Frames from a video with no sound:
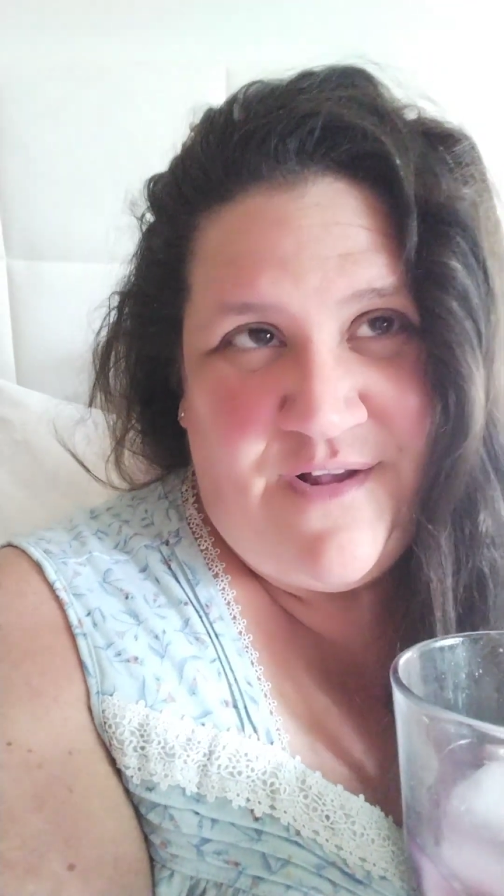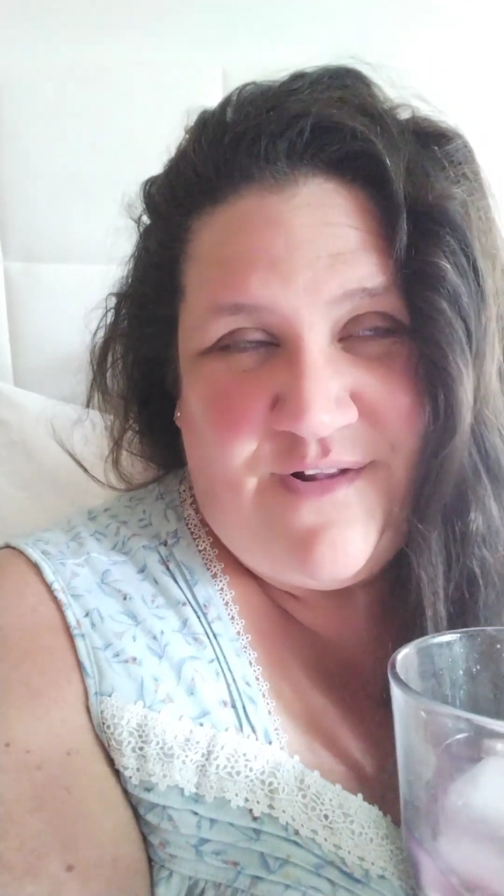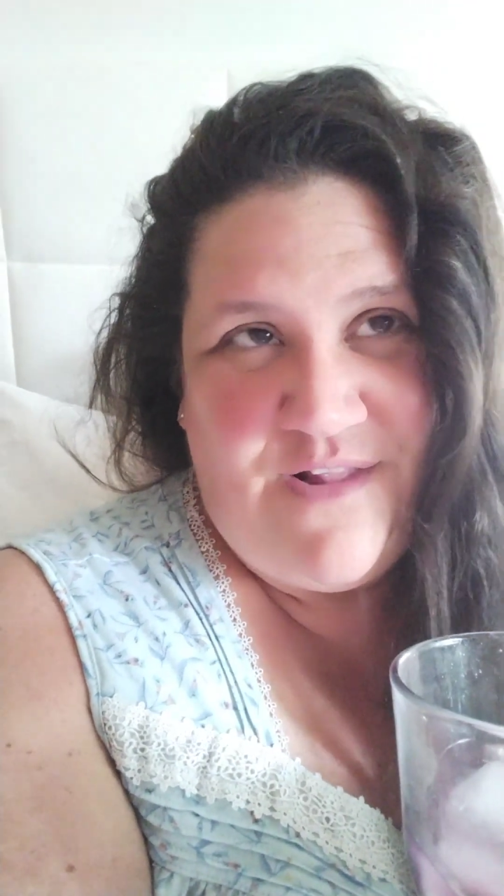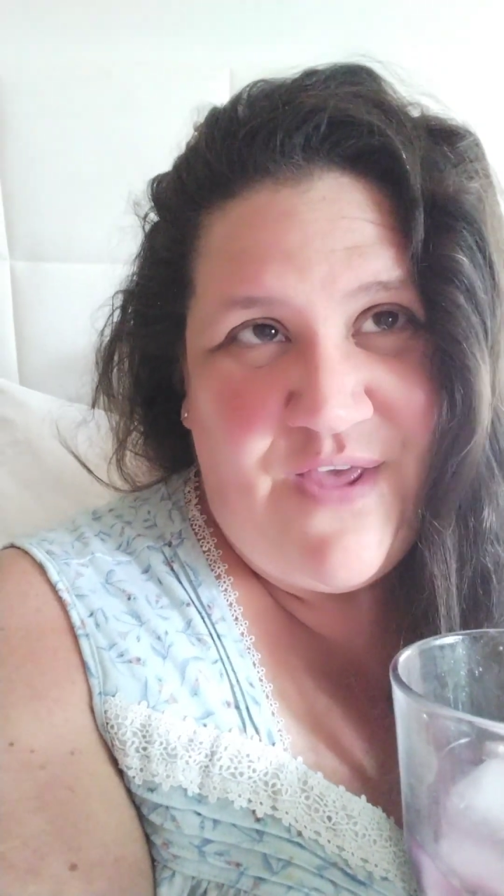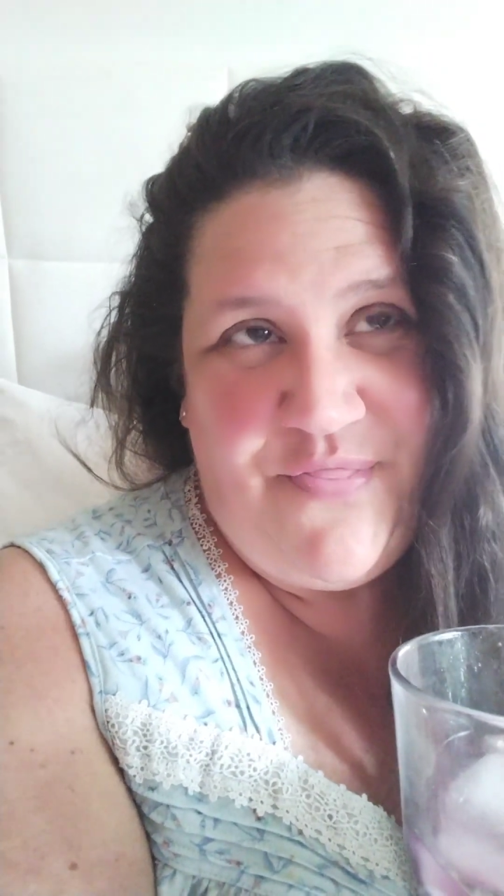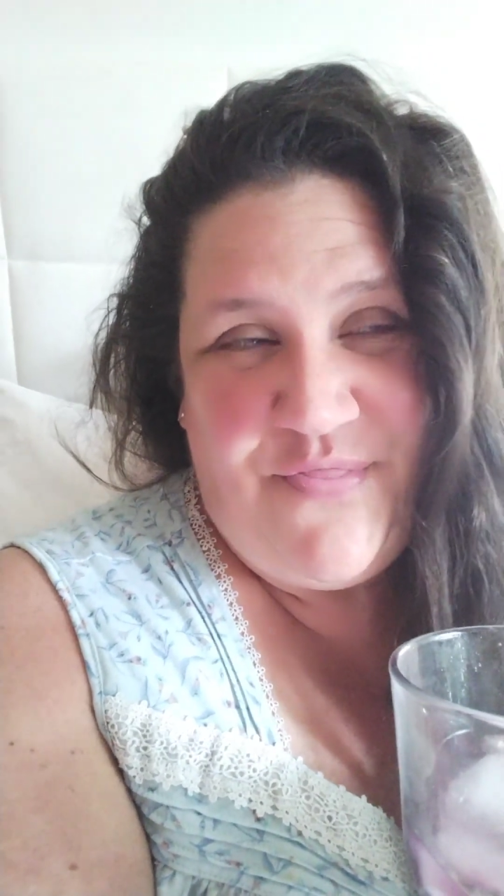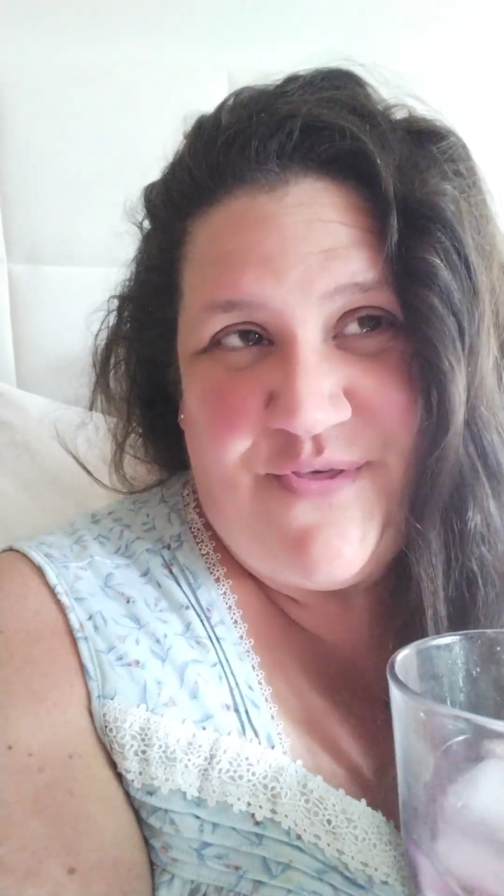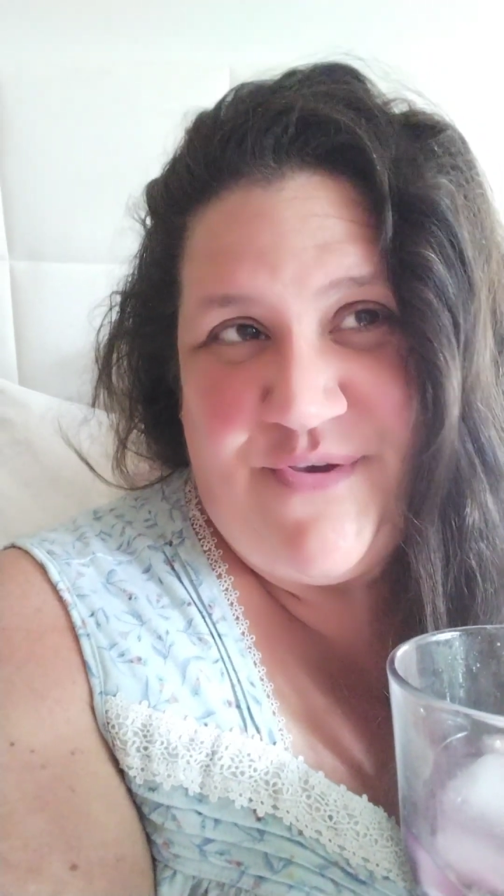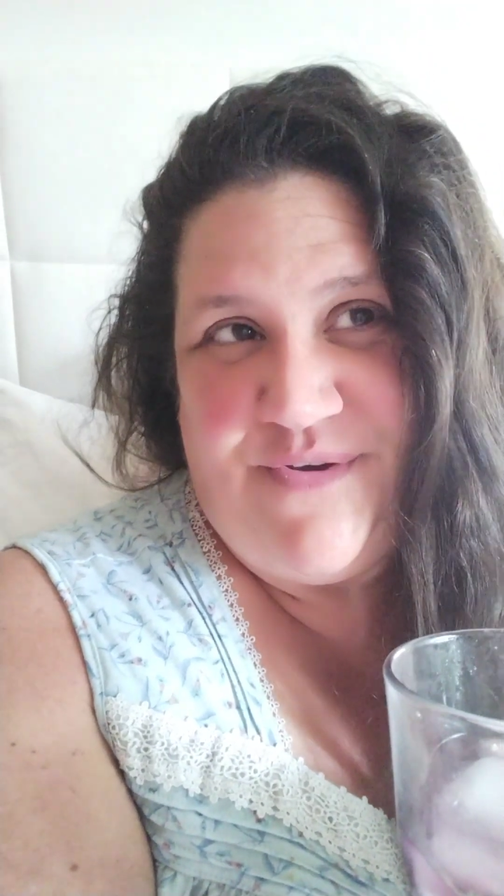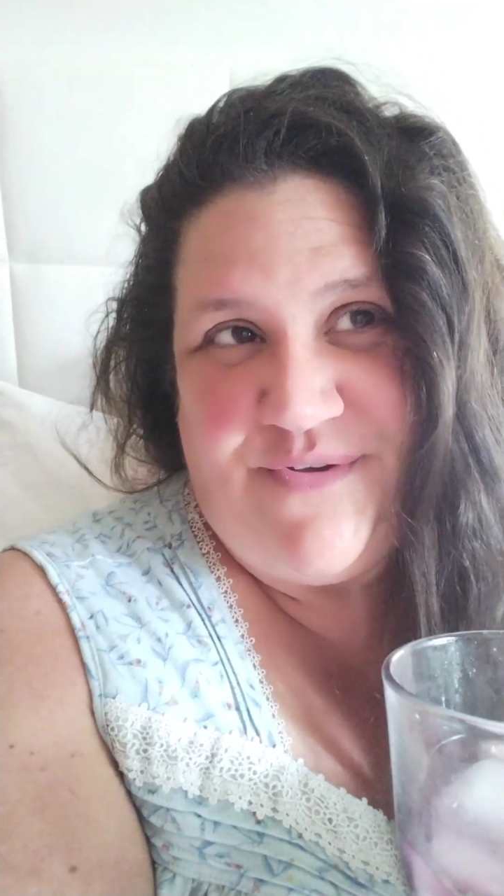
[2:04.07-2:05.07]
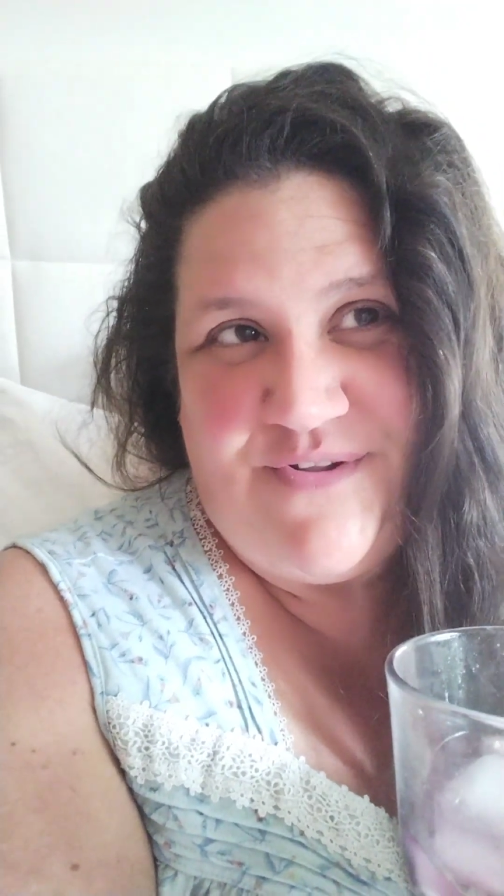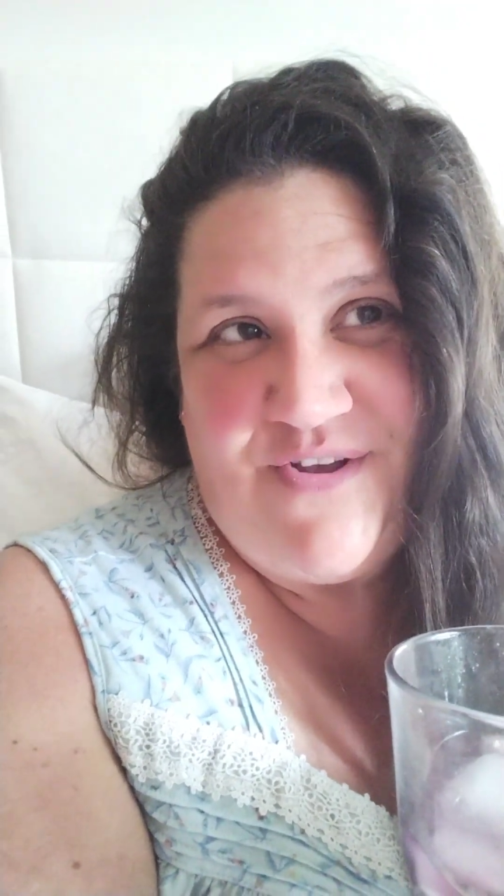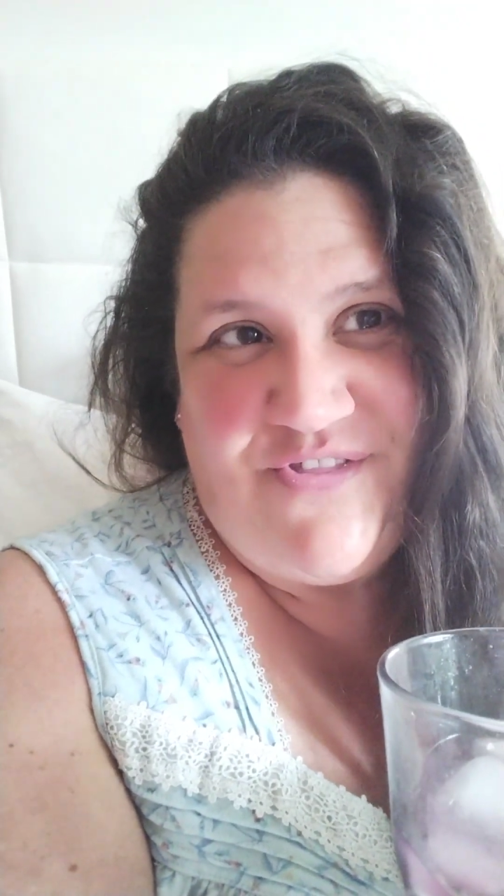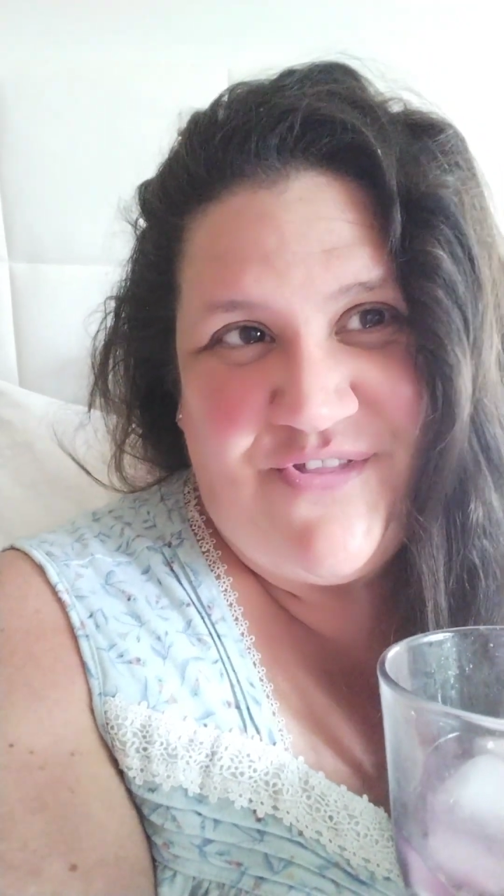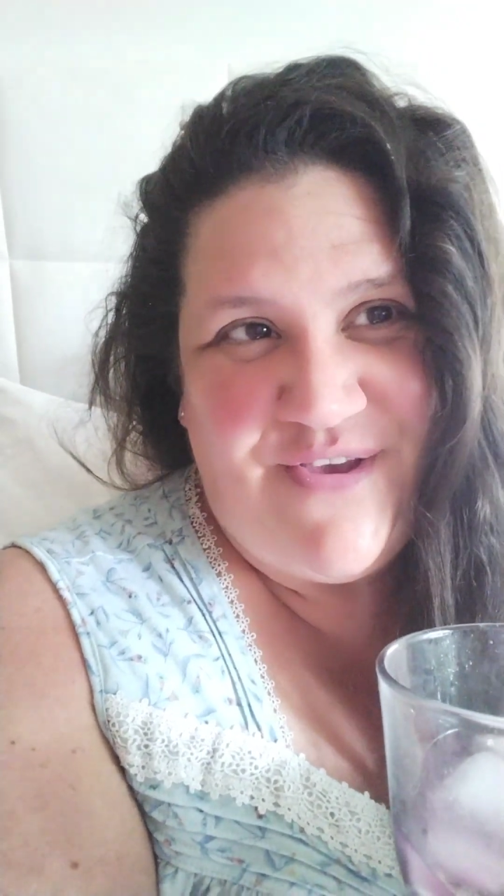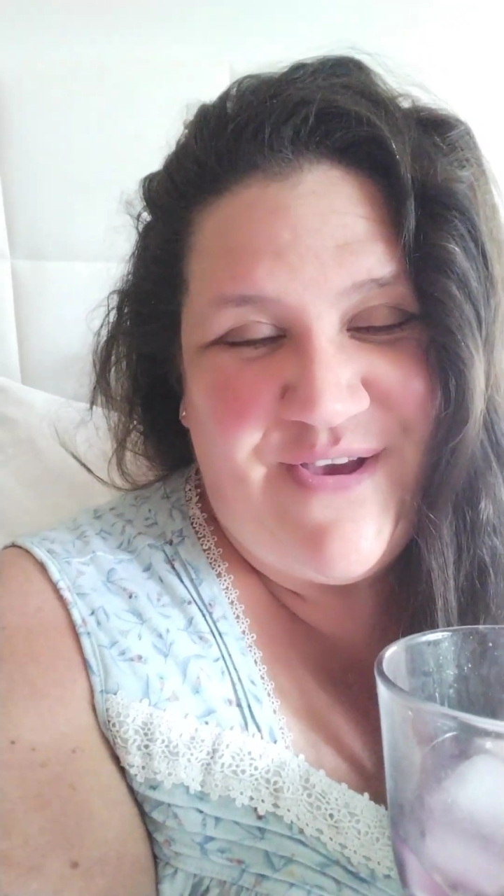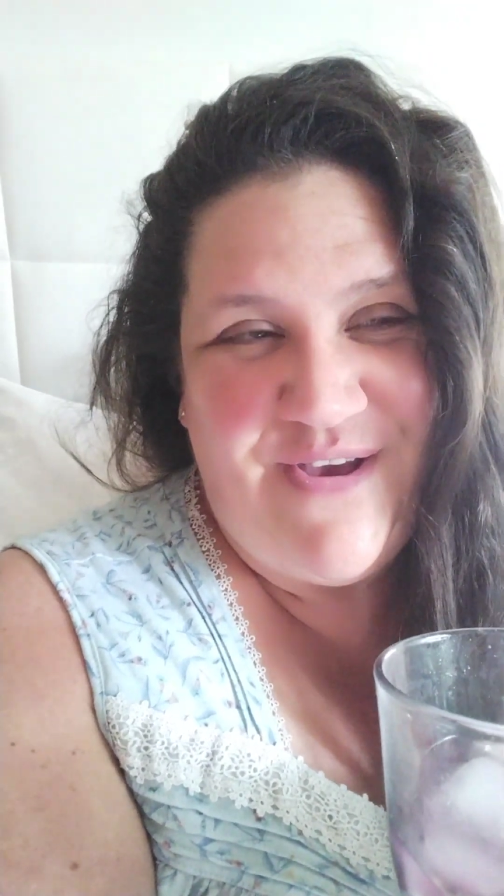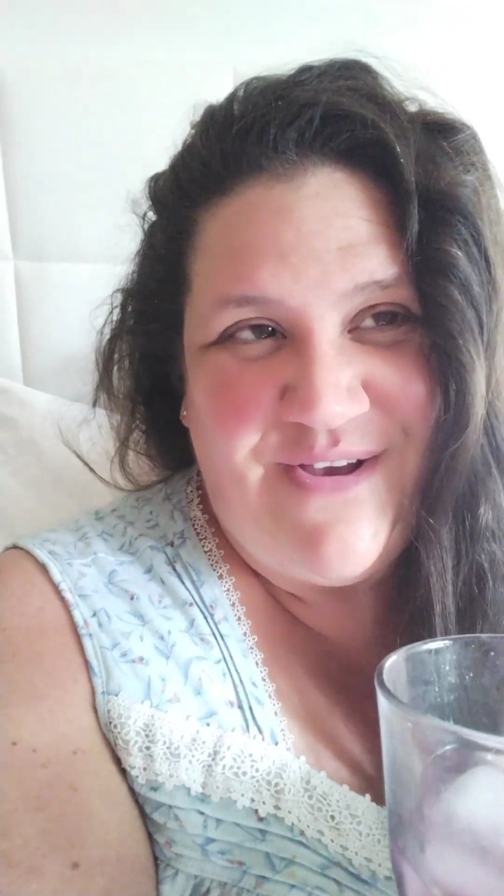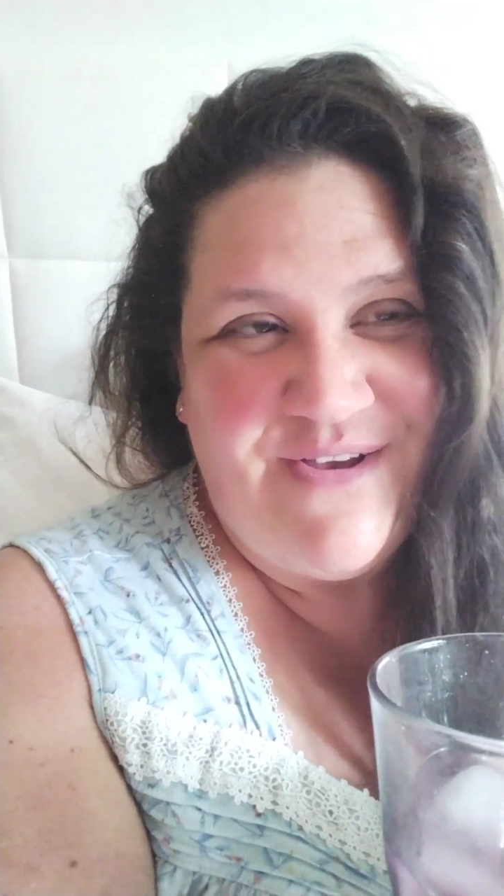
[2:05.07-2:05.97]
let the let the uh,